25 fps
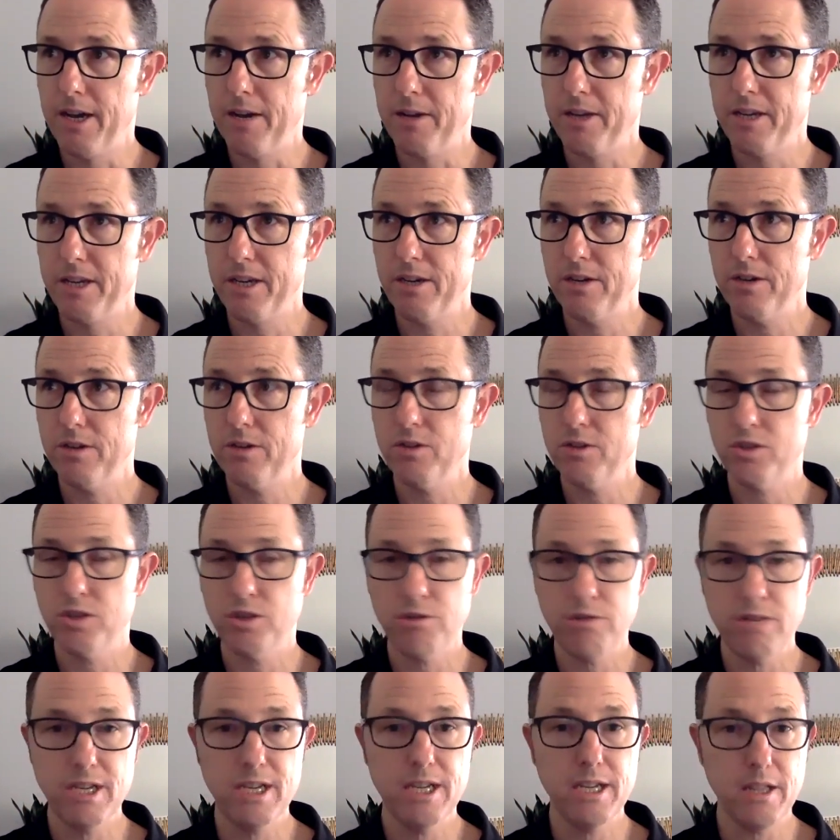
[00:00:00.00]
here
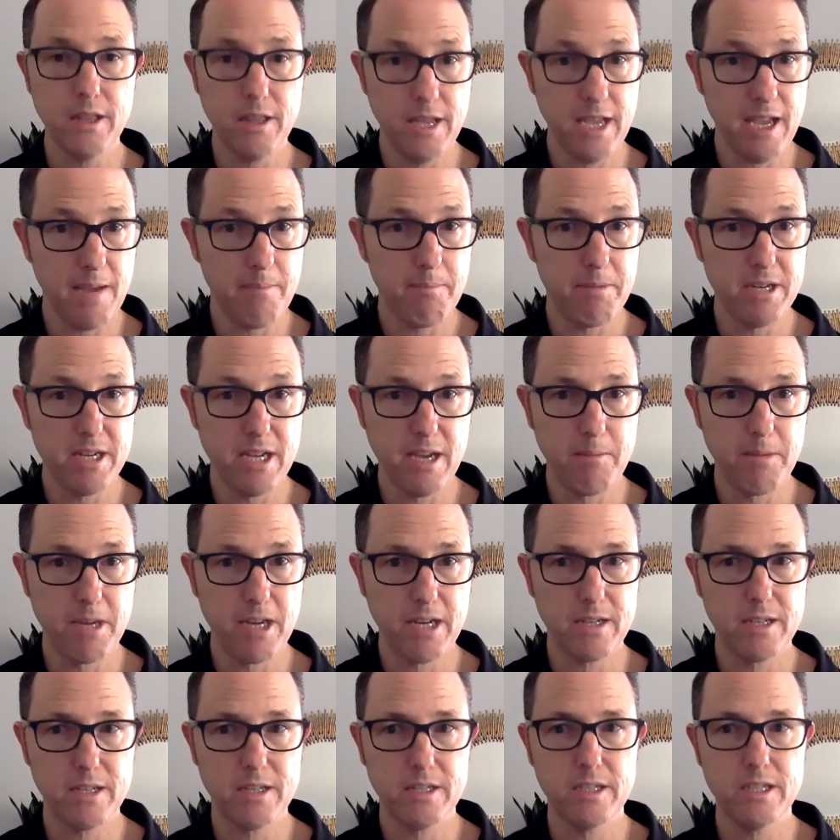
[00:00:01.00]
during the
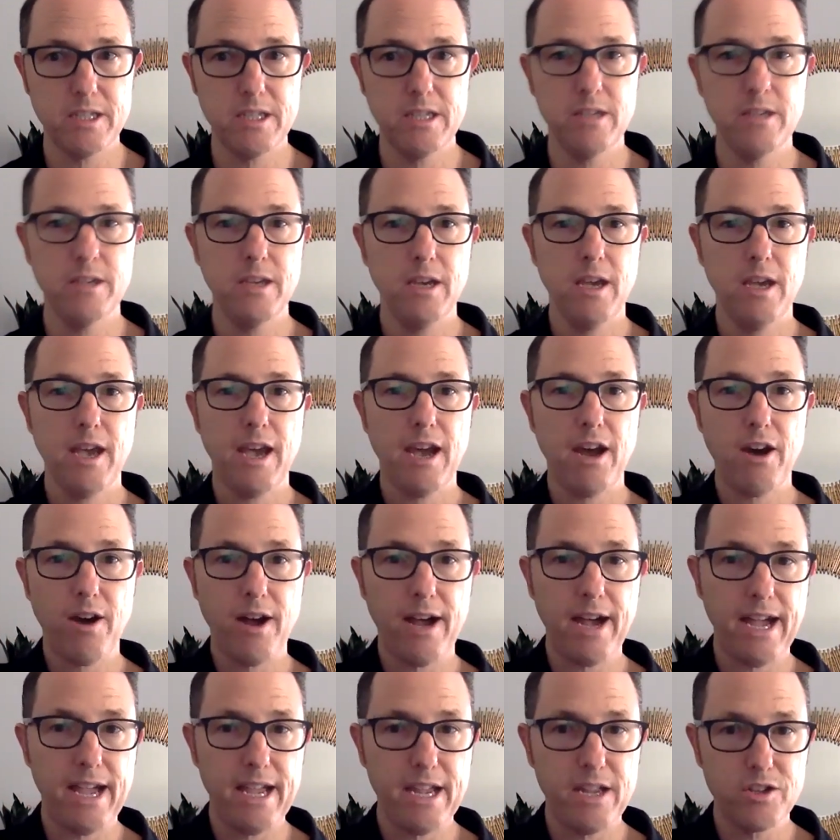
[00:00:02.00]
epidemic to see how
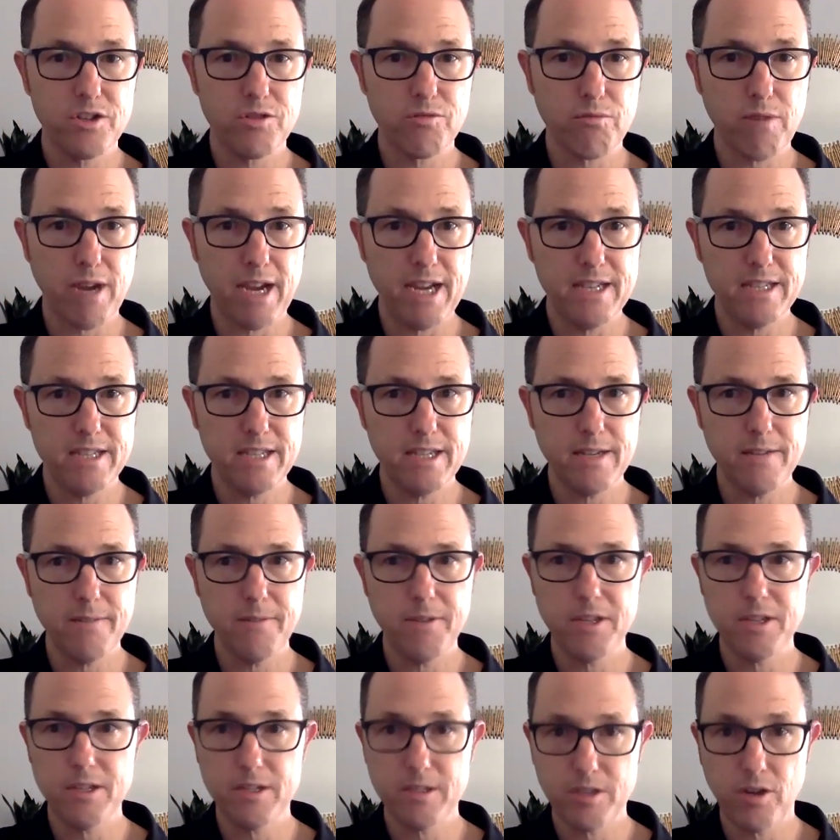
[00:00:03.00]
high it's rising
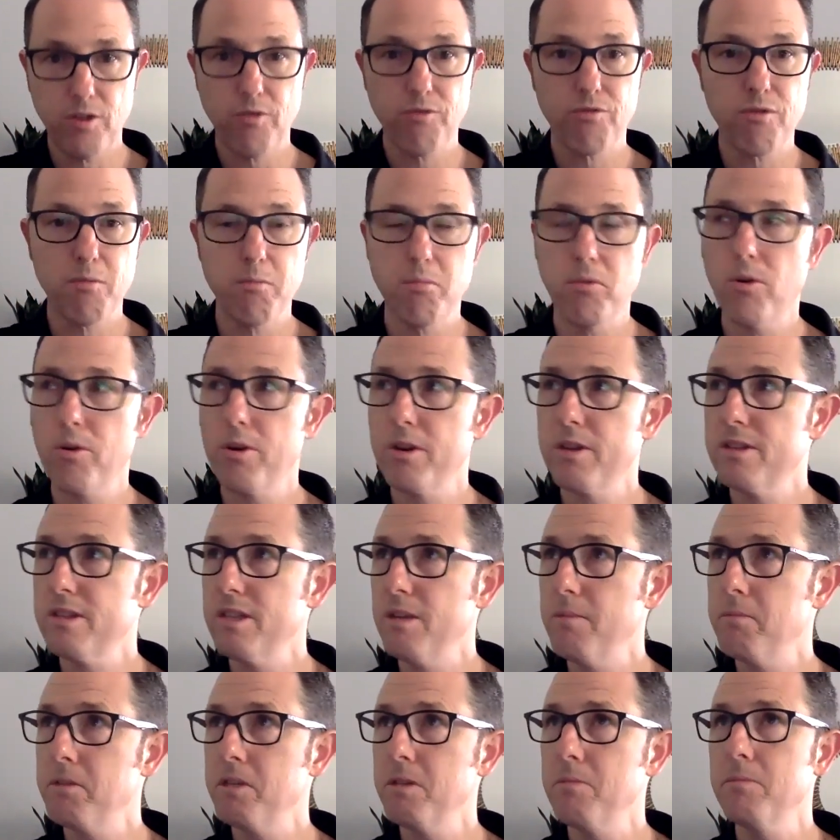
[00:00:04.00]
in self-reported
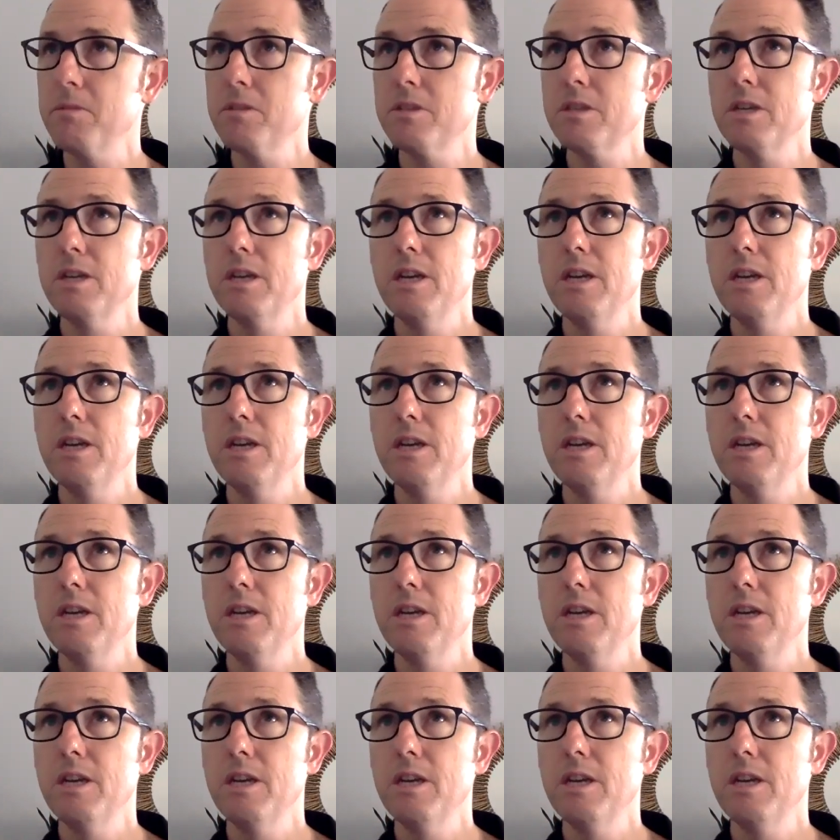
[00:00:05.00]
symptoms.